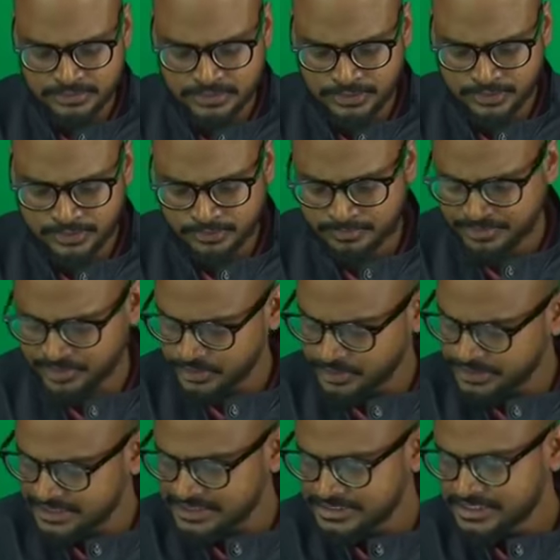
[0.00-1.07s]
so so in
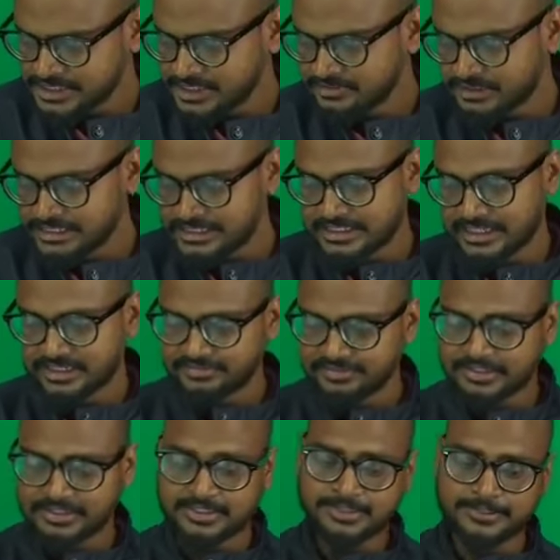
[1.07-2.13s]
this session we'll start
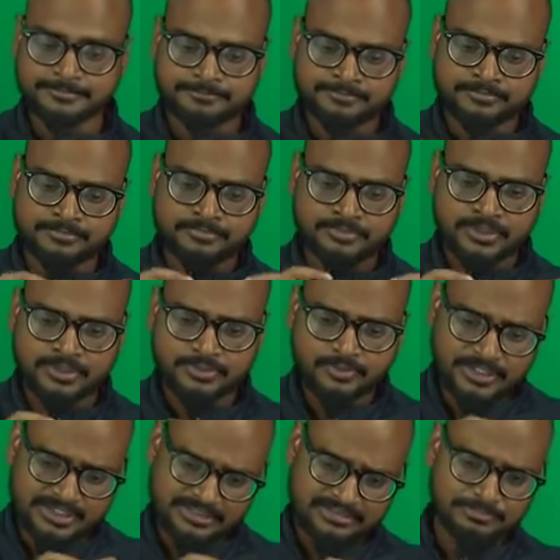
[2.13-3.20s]
with uh,
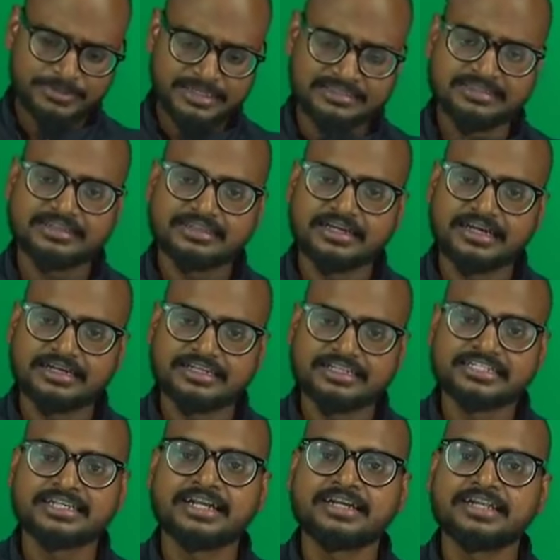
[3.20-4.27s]
what is basic
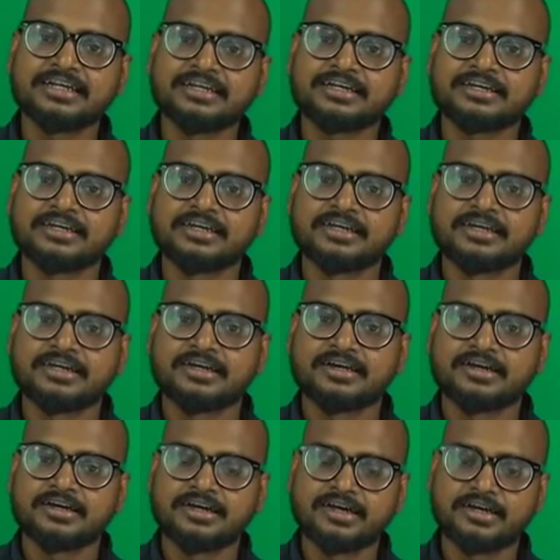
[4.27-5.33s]
understanding
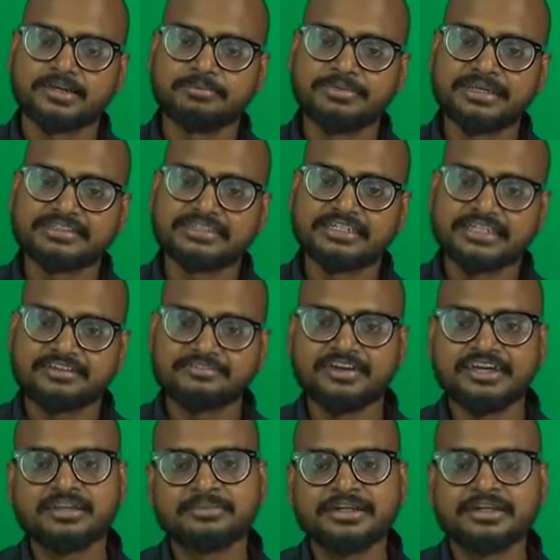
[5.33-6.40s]
uh, or basic
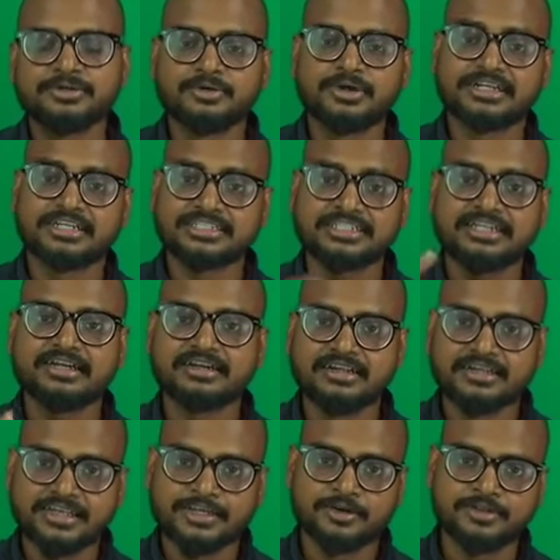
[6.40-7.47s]
requirement to understand
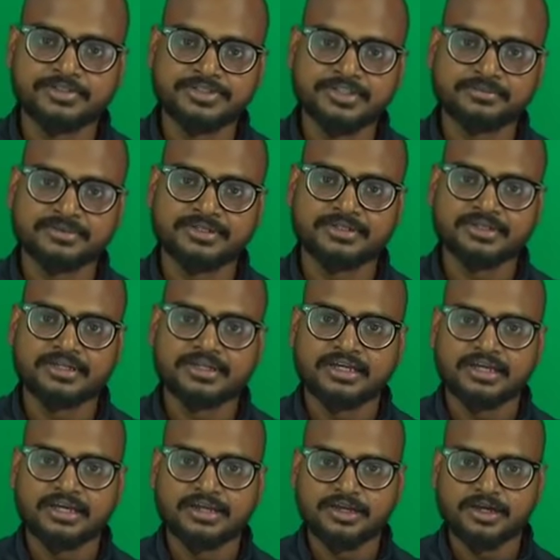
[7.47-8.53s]
a concept
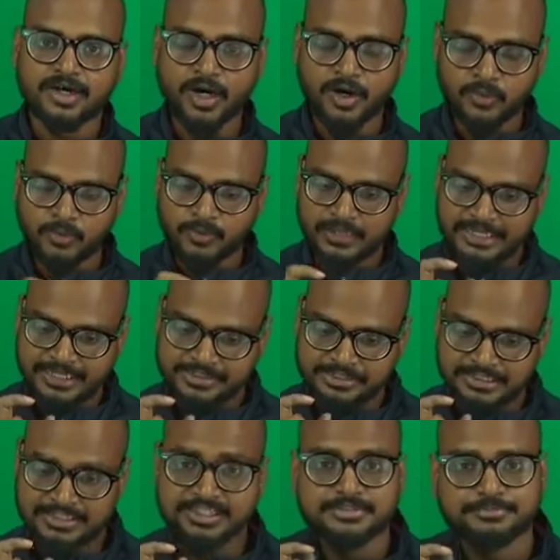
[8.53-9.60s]
or how actually
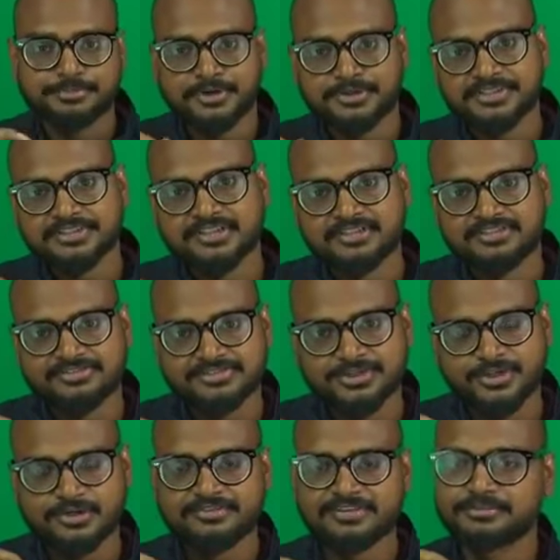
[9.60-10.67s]
this process of
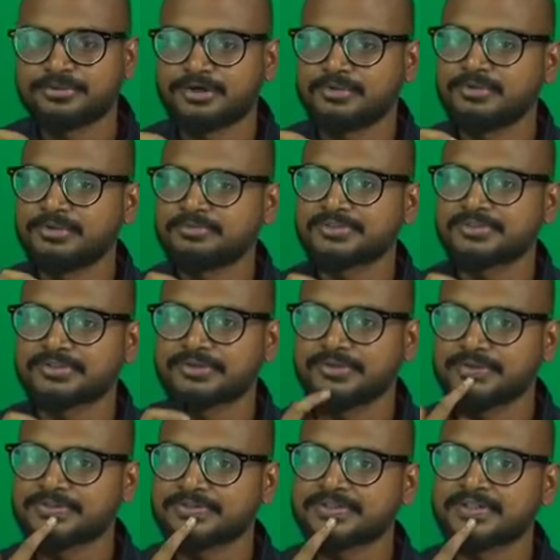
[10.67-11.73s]
solving problems
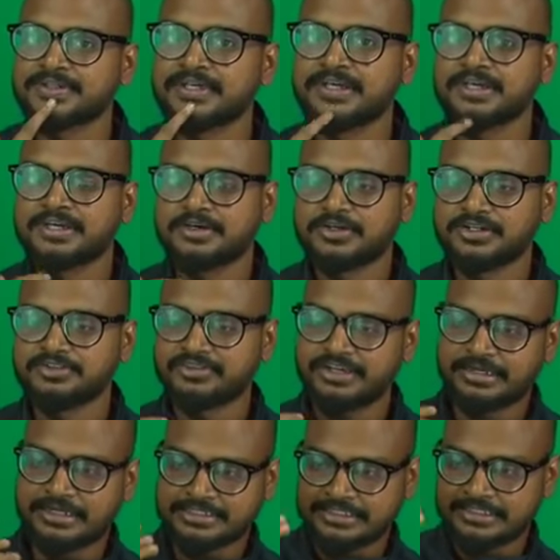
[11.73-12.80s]
goes uh, if i
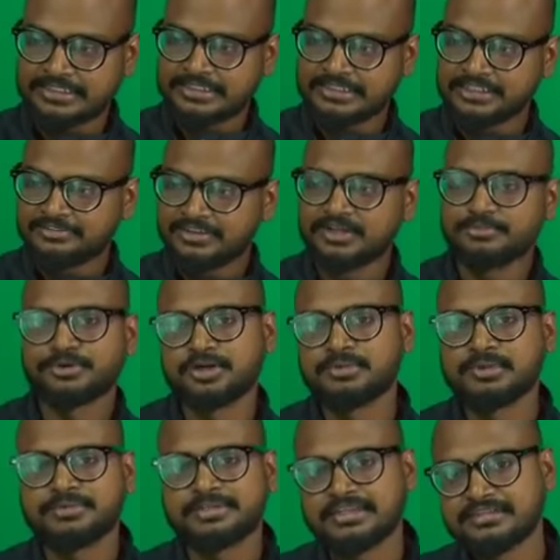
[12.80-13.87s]
actually given a
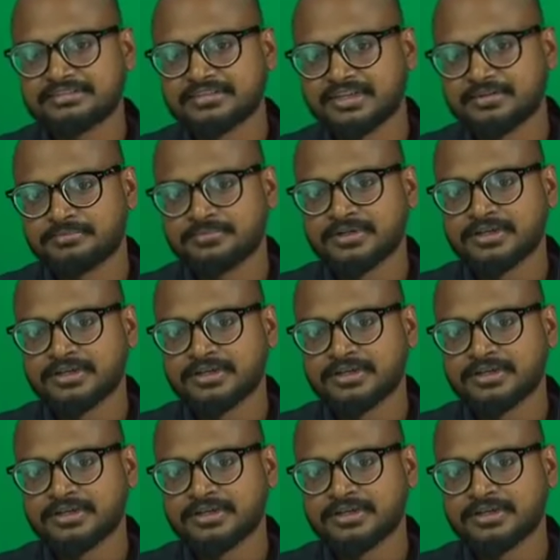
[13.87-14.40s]
problem in exam